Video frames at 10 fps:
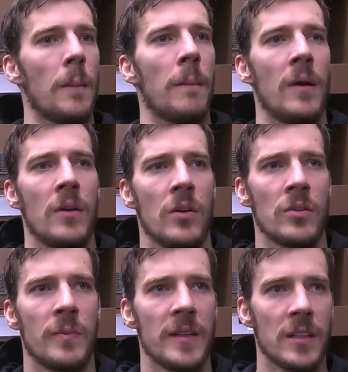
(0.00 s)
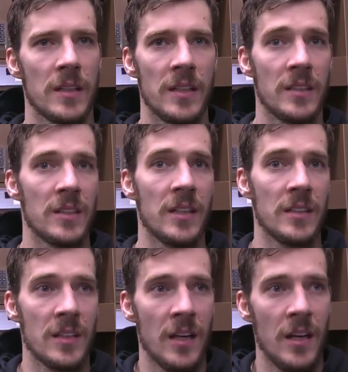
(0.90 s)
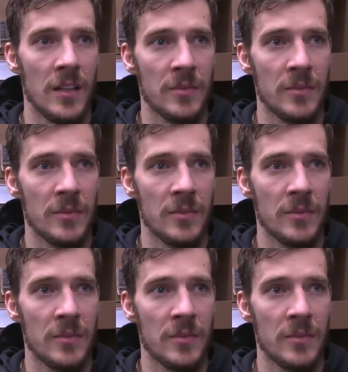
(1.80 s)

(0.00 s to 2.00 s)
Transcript: But you know, especially they change a lot.